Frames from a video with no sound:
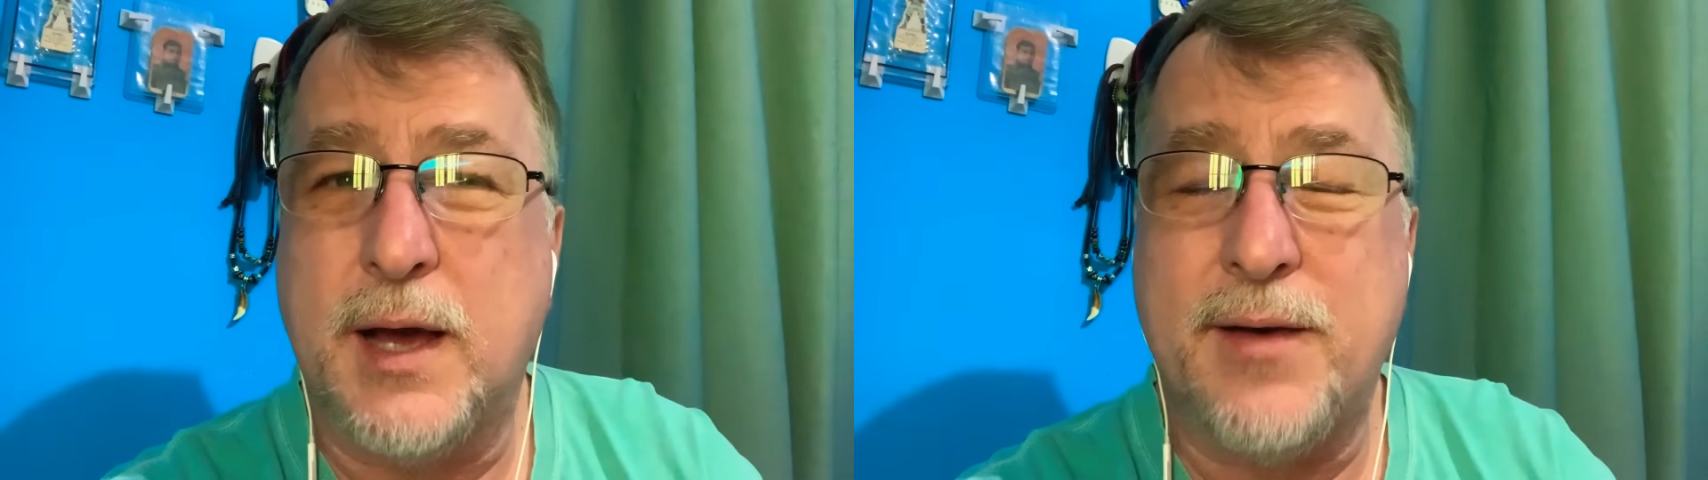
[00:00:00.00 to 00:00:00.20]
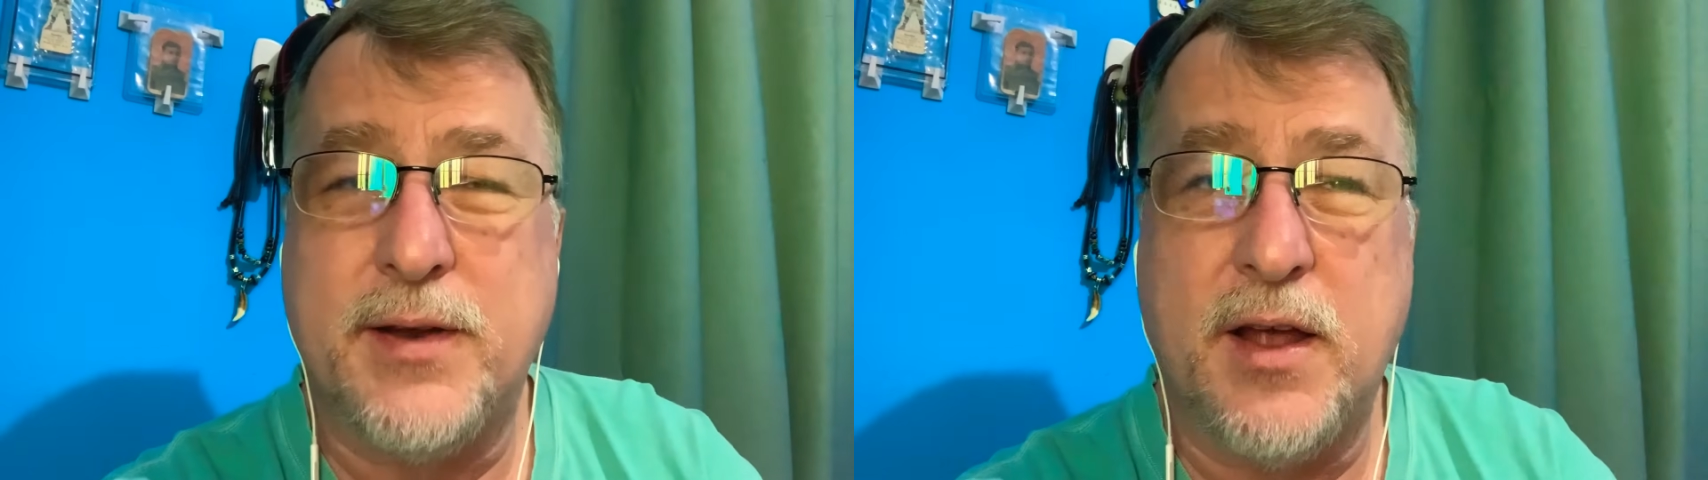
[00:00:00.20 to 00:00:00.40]

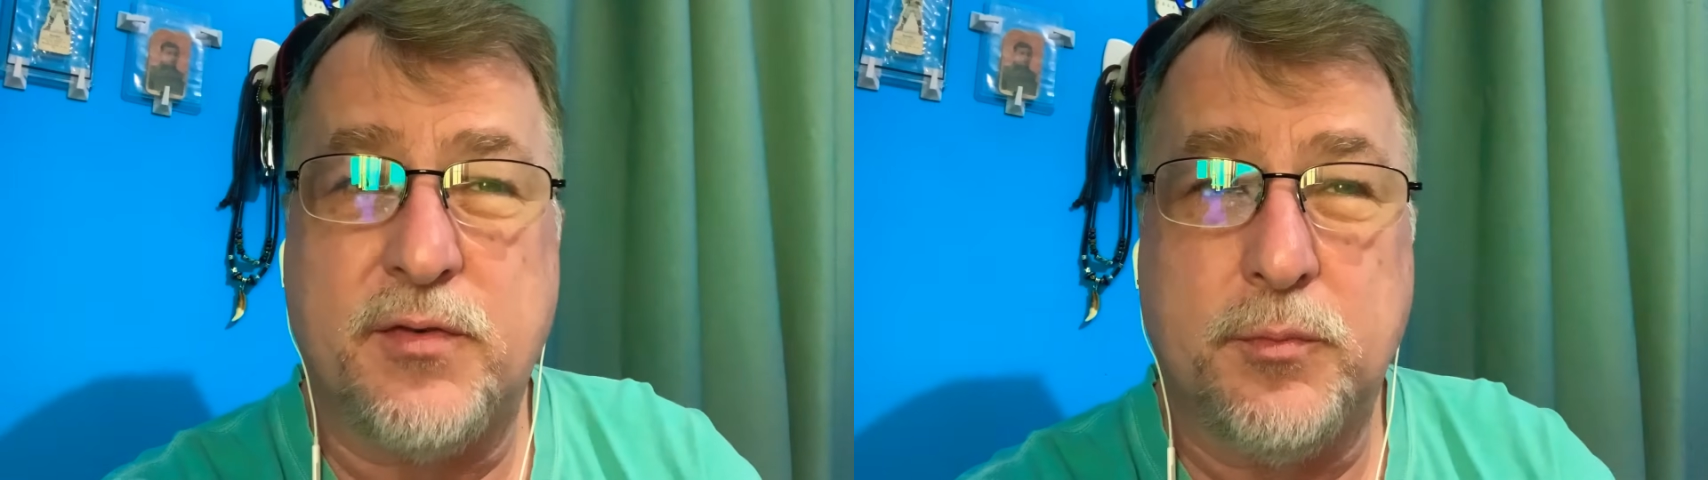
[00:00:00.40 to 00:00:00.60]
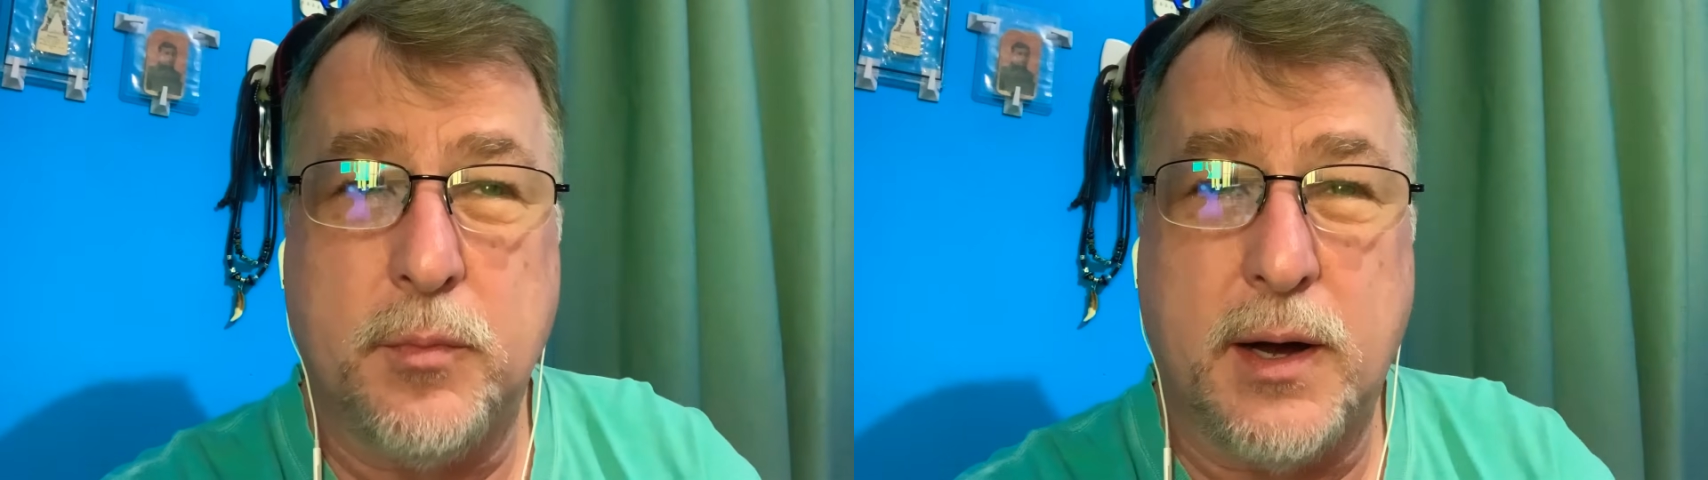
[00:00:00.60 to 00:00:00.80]
have
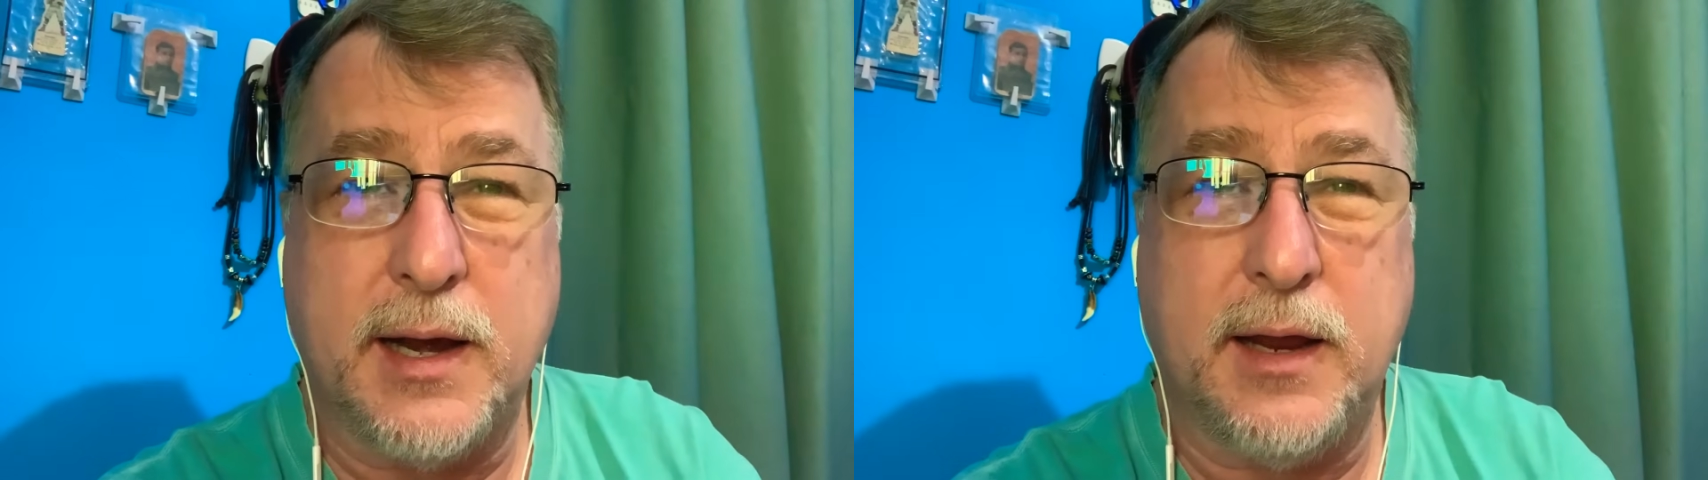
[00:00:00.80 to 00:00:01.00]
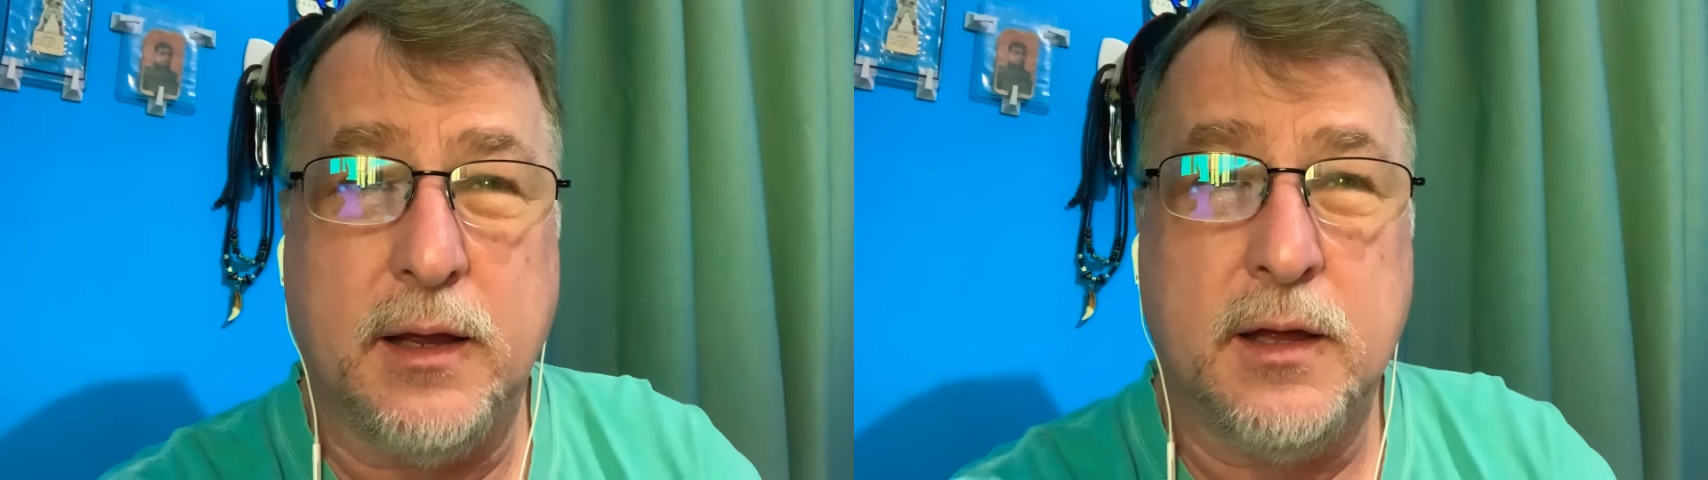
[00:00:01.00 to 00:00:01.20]
enough
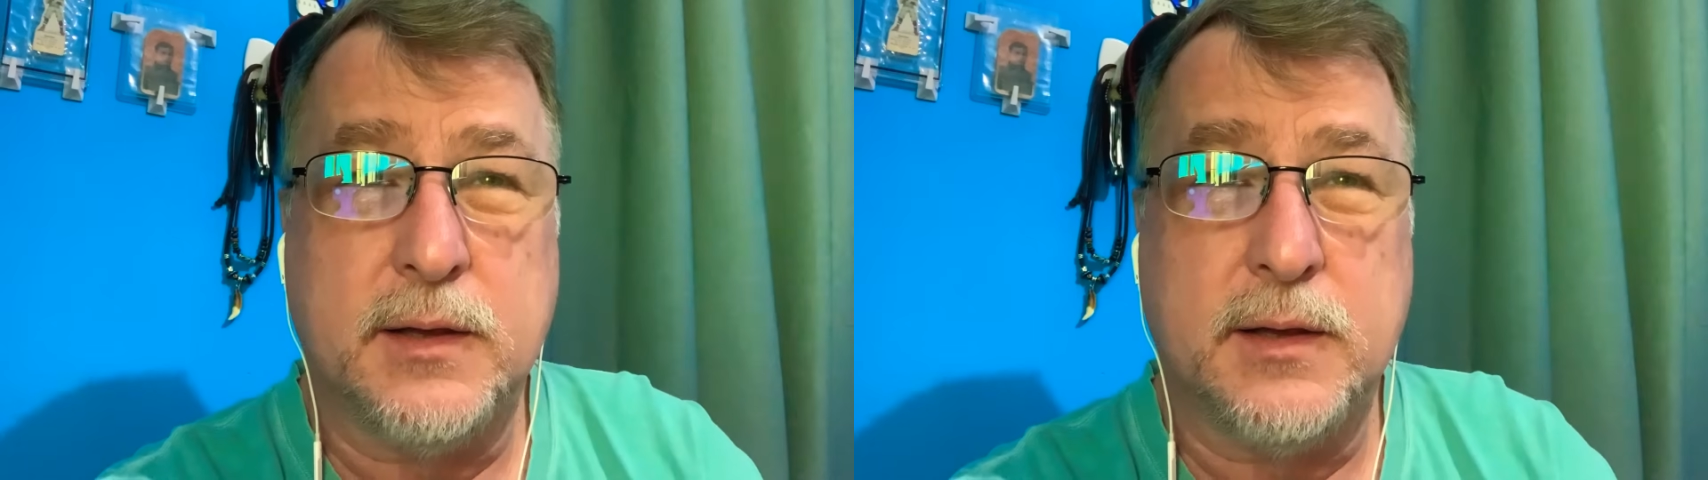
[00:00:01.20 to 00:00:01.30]
money